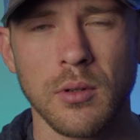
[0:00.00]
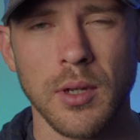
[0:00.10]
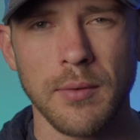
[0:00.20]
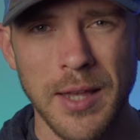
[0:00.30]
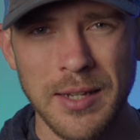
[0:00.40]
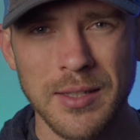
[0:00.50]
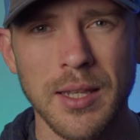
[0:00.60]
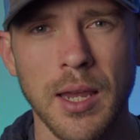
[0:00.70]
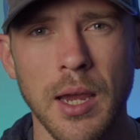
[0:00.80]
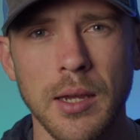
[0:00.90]
If that's the
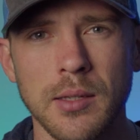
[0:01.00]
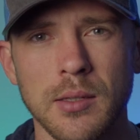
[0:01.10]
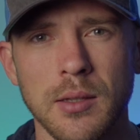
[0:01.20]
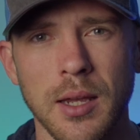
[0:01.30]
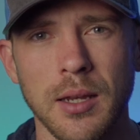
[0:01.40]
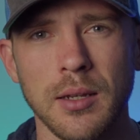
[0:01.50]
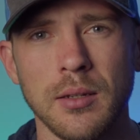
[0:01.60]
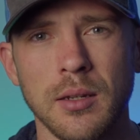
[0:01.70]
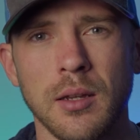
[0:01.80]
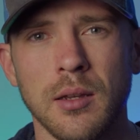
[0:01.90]
case, then
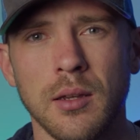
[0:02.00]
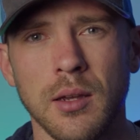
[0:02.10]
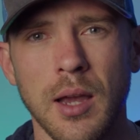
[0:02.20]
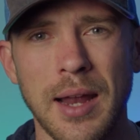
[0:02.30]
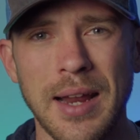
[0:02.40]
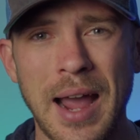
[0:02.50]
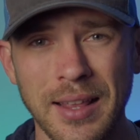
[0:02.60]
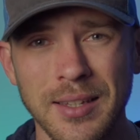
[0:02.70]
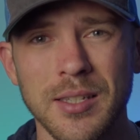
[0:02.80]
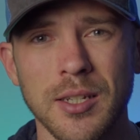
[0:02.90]
I'd
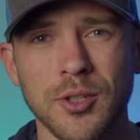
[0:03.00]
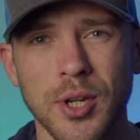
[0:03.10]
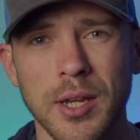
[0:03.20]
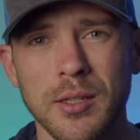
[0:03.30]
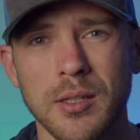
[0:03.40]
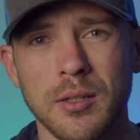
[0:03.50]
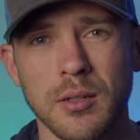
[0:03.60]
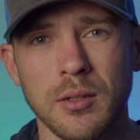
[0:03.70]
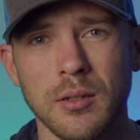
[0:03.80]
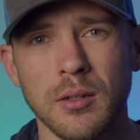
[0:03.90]
highly suggest
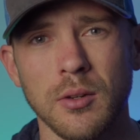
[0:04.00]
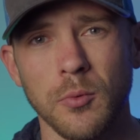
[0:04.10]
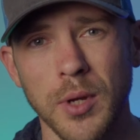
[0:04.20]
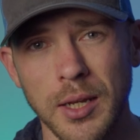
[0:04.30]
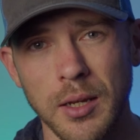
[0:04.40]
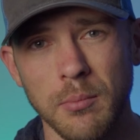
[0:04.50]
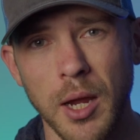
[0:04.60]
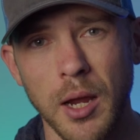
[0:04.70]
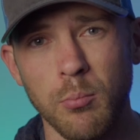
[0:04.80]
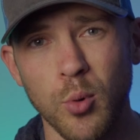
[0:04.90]
reading
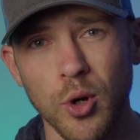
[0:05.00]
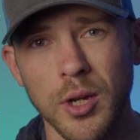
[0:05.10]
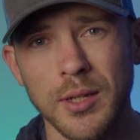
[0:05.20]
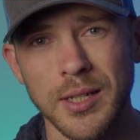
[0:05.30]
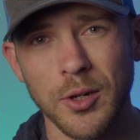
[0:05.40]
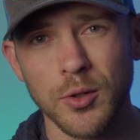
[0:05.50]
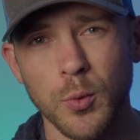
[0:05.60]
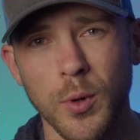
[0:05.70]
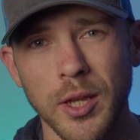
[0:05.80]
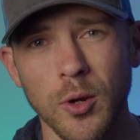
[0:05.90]
my book, Dear
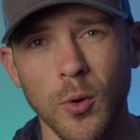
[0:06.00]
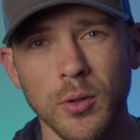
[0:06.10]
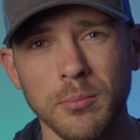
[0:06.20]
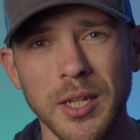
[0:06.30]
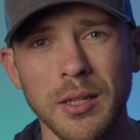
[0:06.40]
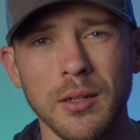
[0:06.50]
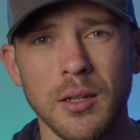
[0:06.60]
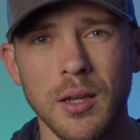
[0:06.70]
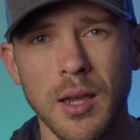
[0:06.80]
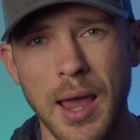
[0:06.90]
twenty year old me,
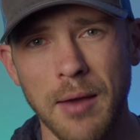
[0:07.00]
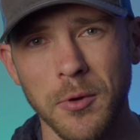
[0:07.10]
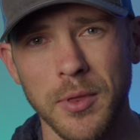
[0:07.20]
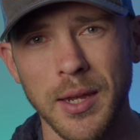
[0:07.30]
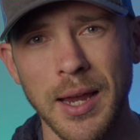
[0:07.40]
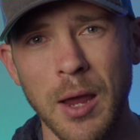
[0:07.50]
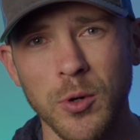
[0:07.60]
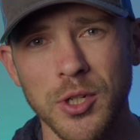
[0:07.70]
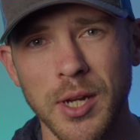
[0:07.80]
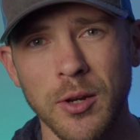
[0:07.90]
Everything I
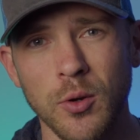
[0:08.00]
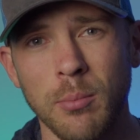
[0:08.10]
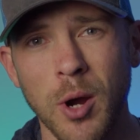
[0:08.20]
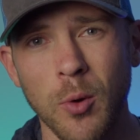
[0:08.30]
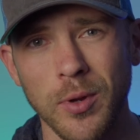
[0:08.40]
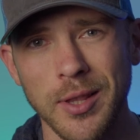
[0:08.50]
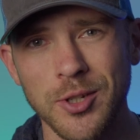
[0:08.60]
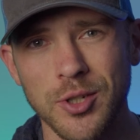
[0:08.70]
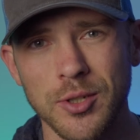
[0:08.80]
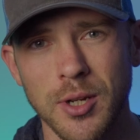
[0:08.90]
Wish I Knew About
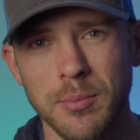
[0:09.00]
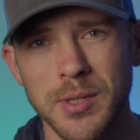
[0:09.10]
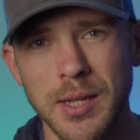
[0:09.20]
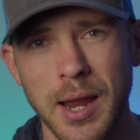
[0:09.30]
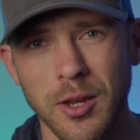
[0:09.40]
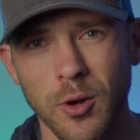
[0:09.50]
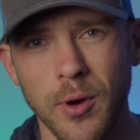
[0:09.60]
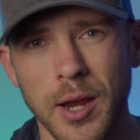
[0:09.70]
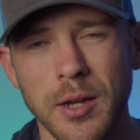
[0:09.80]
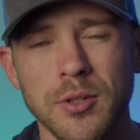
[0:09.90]
Relationships at
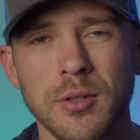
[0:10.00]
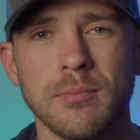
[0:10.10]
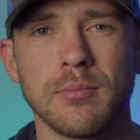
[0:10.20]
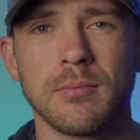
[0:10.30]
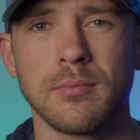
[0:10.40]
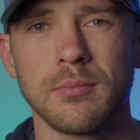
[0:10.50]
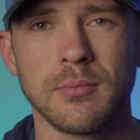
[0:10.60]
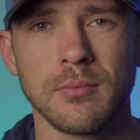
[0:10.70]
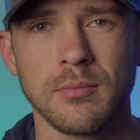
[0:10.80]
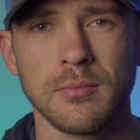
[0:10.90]
Your Age.
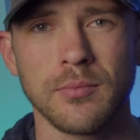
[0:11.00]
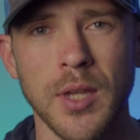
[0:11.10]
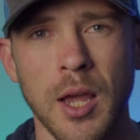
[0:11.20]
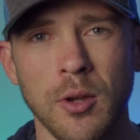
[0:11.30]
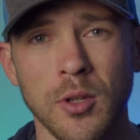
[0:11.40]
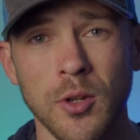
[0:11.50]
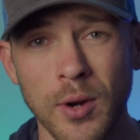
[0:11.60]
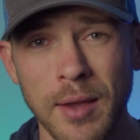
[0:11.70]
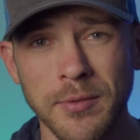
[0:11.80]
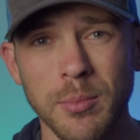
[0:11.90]
Now, you don't
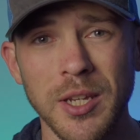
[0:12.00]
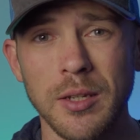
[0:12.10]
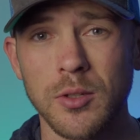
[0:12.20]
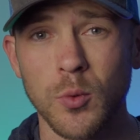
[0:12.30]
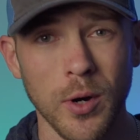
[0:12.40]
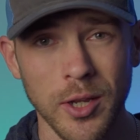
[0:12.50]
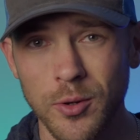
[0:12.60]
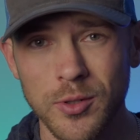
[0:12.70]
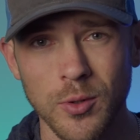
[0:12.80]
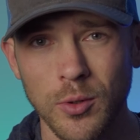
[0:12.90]
have to be twenty
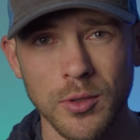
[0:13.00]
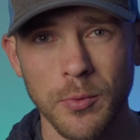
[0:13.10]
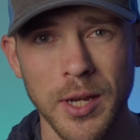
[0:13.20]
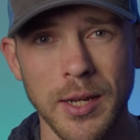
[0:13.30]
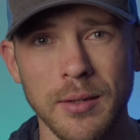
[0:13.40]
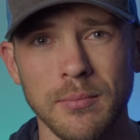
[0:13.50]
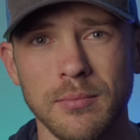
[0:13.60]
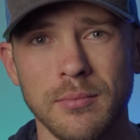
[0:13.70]
years old to read it.